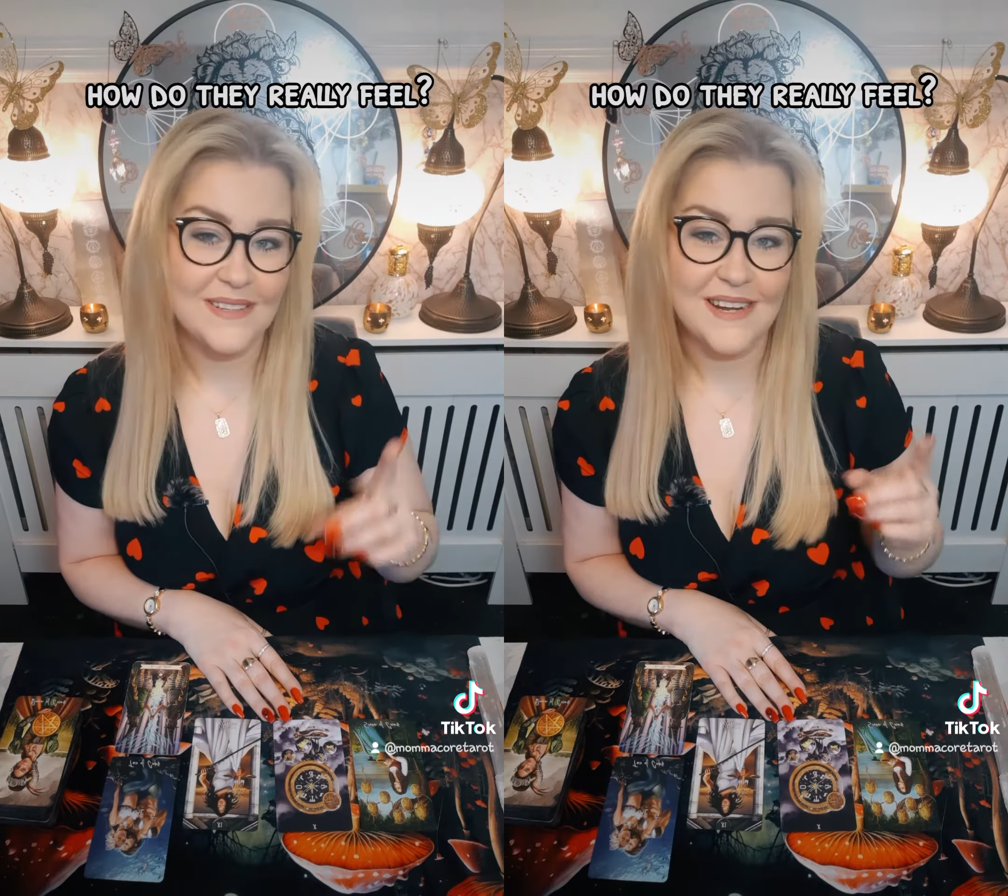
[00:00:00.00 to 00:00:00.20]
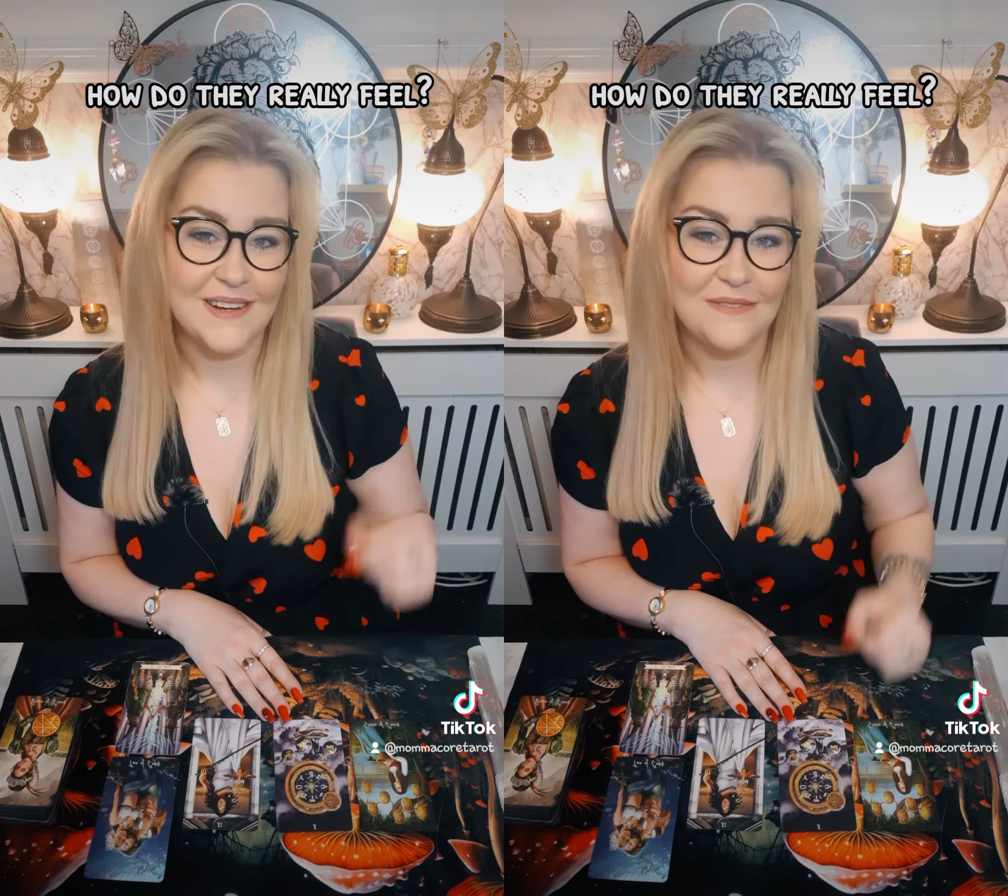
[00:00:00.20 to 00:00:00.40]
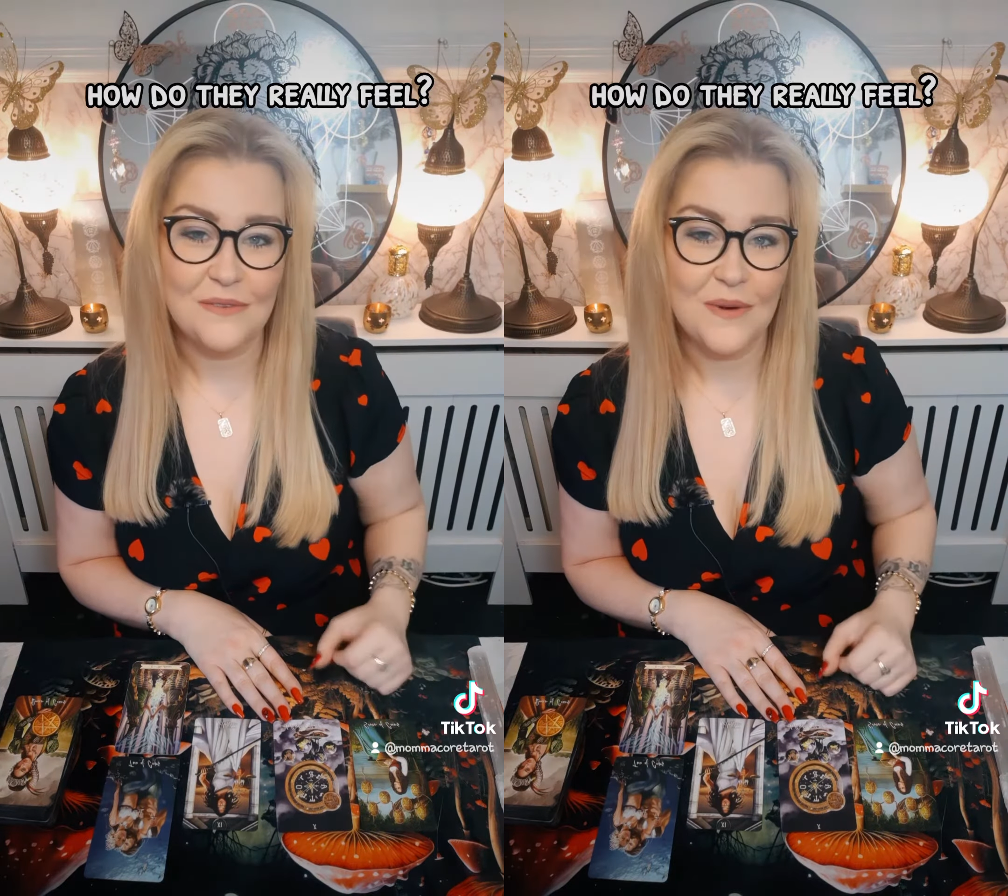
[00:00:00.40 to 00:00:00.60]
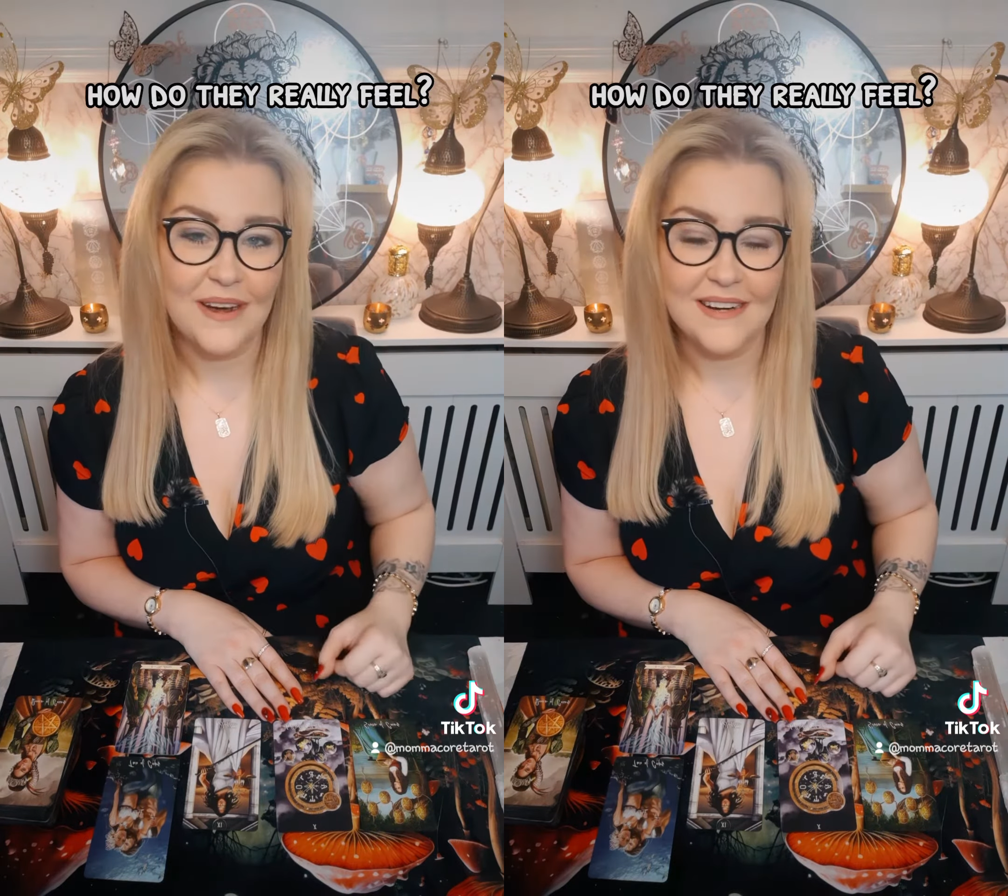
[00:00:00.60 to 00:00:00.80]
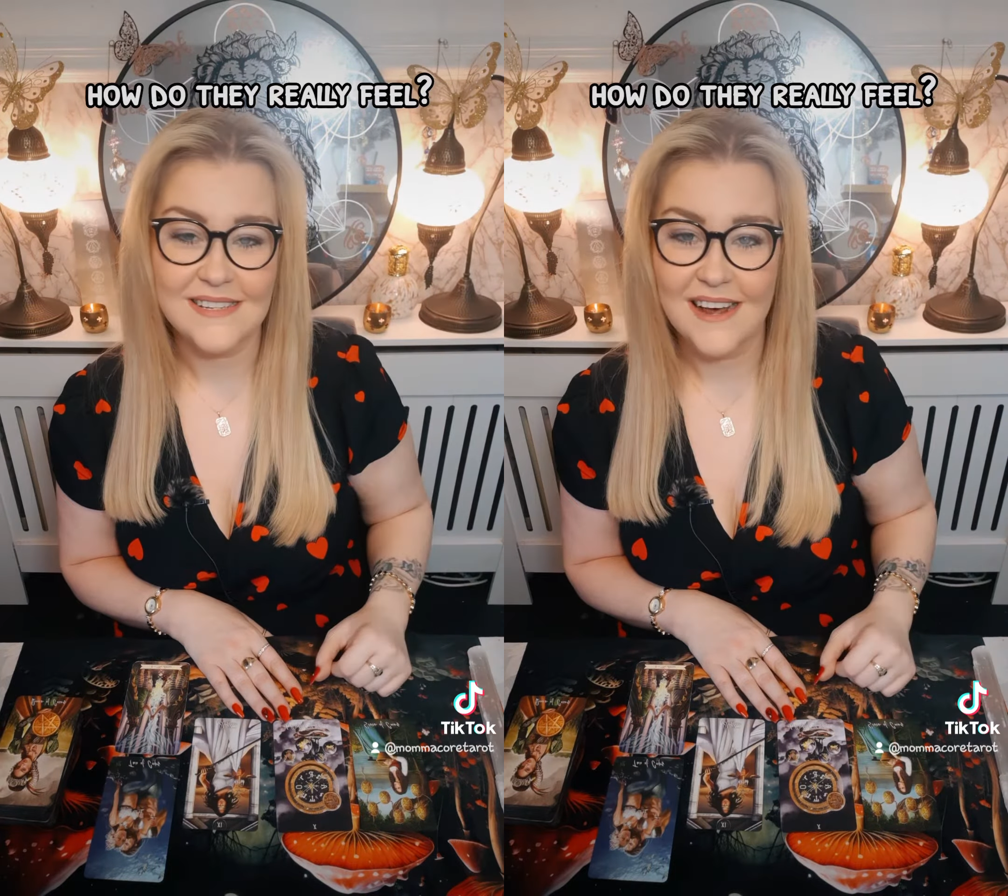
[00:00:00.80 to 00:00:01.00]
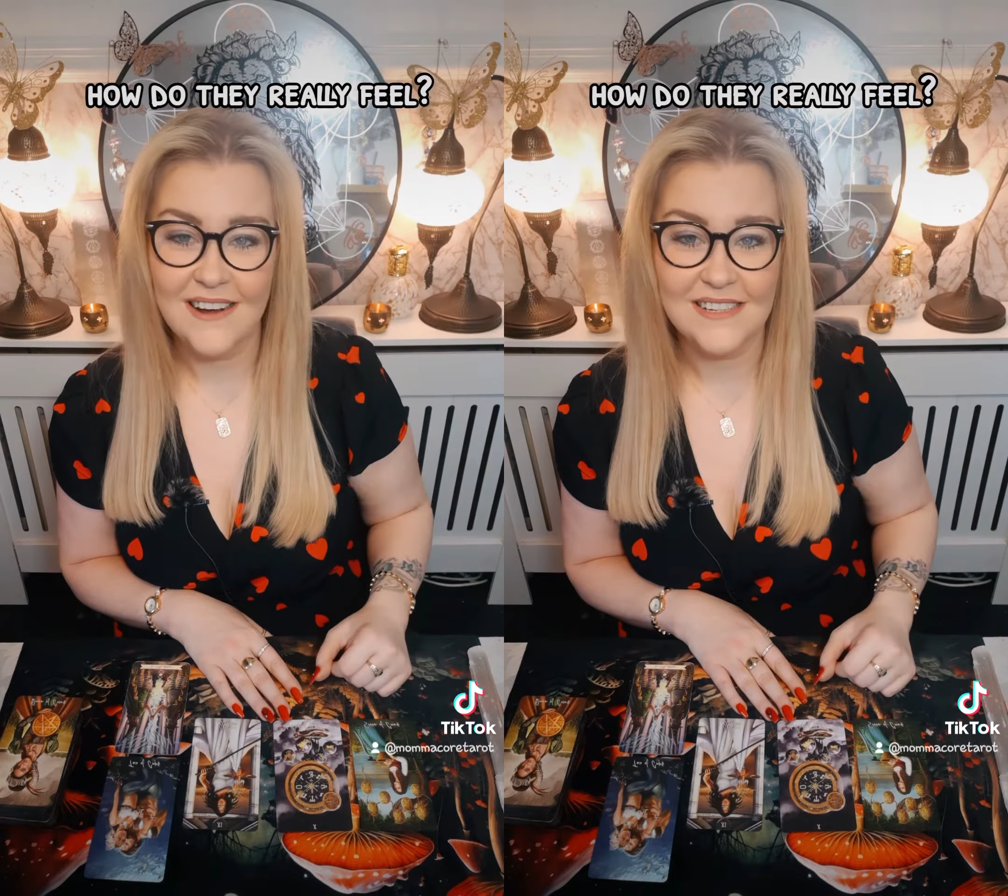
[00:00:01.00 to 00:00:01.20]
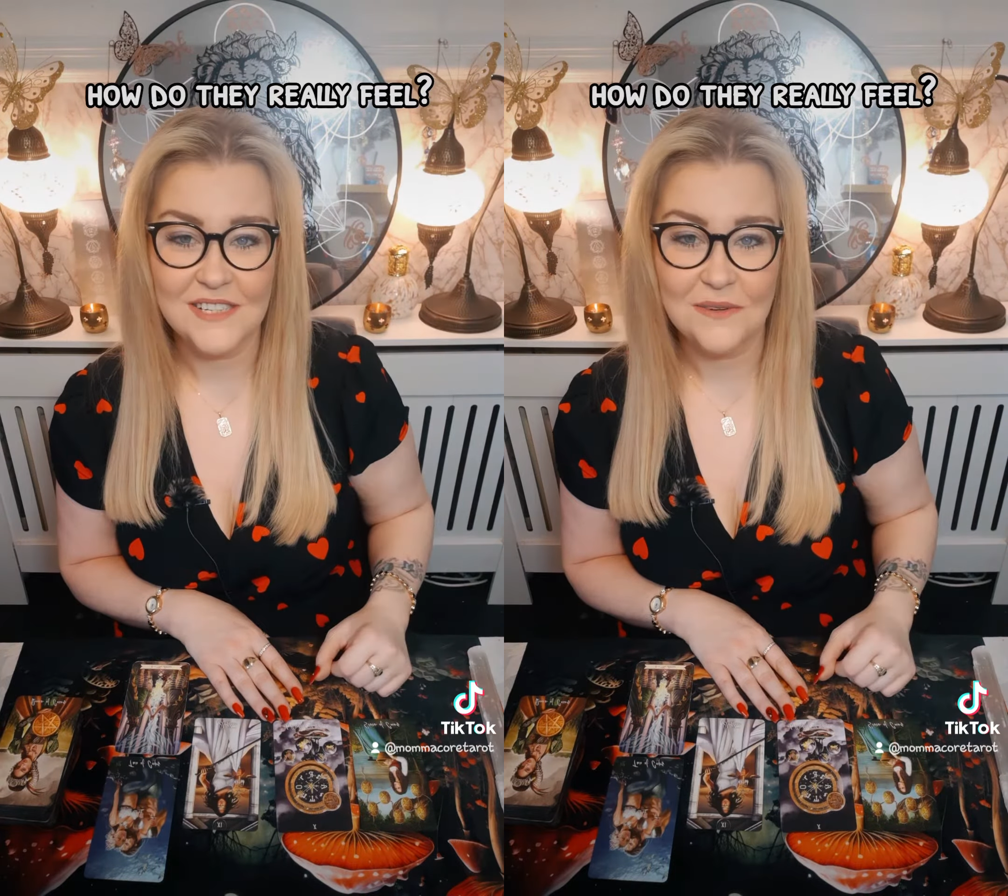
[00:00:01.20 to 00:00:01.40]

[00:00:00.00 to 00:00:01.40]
done for working as hard as